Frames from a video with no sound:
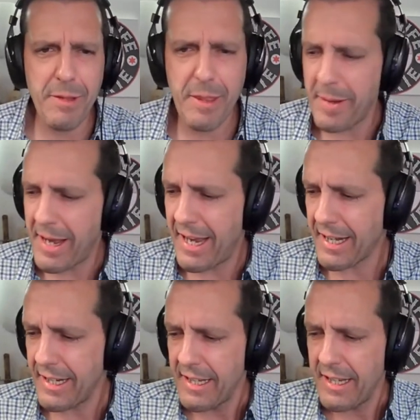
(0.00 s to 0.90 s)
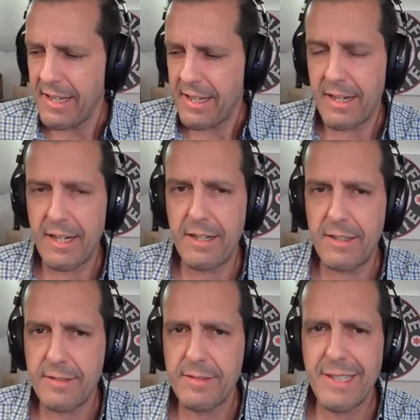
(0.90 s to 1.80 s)
of the bag. Uh,
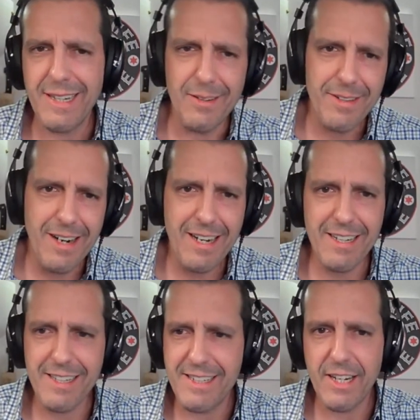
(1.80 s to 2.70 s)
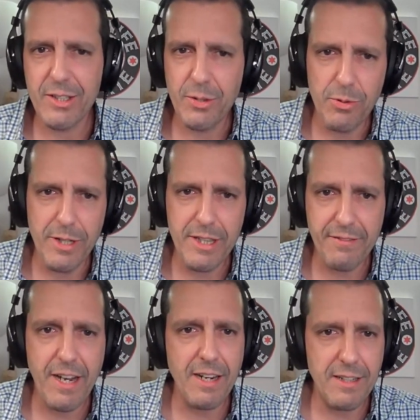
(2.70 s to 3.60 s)
you know, they're not going to dig through it. They've
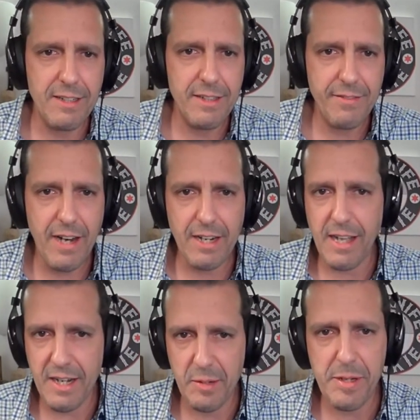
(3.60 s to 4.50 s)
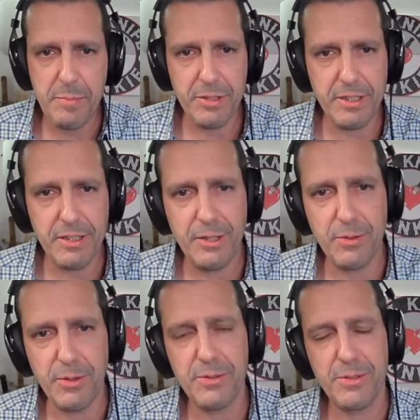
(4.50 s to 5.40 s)
got a they've got a line of people to look
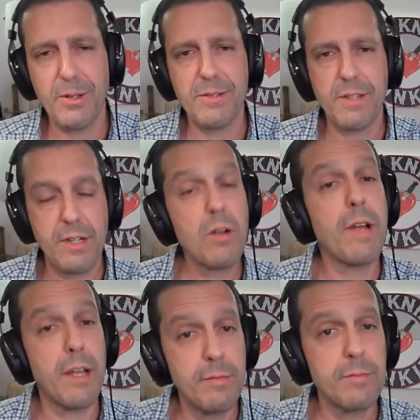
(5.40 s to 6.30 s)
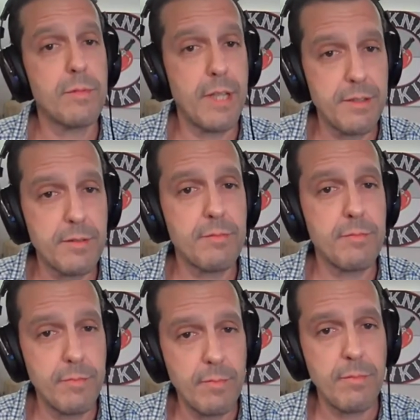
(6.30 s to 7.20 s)
through." So I was like, "Okay, that's
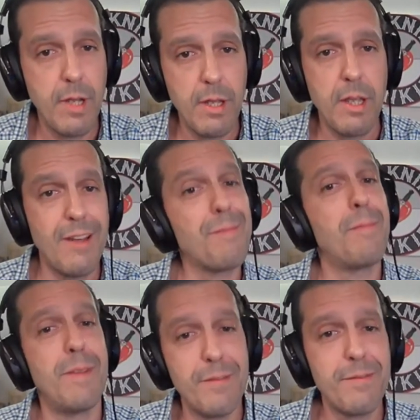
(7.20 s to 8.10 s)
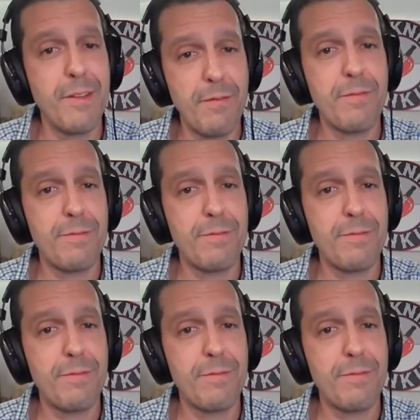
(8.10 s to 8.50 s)
if if if